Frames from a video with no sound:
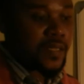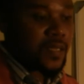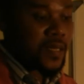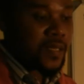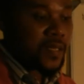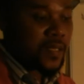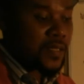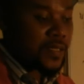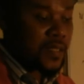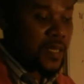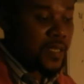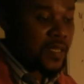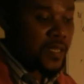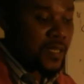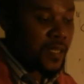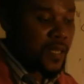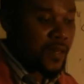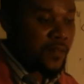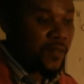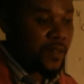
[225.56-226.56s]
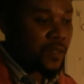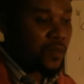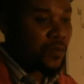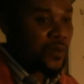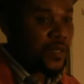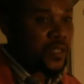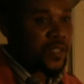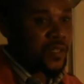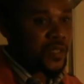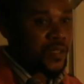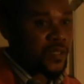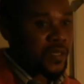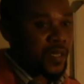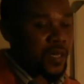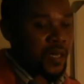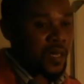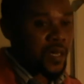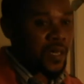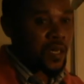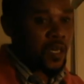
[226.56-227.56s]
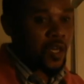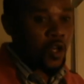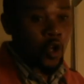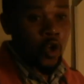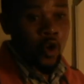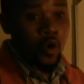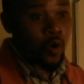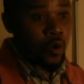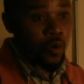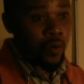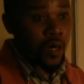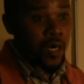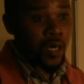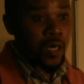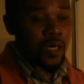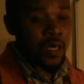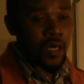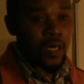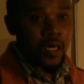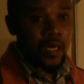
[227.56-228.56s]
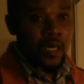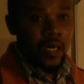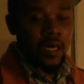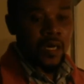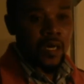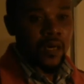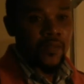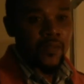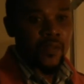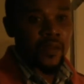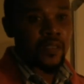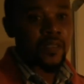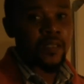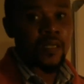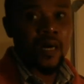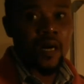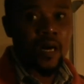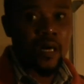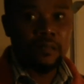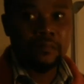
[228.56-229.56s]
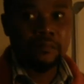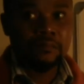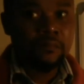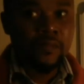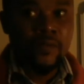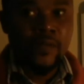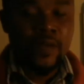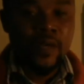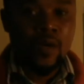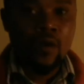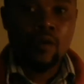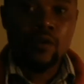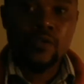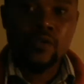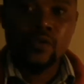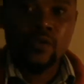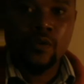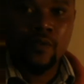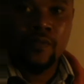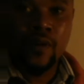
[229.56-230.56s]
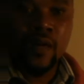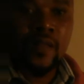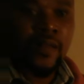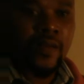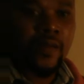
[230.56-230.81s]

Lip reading: at a certain level which is lower than the cost of other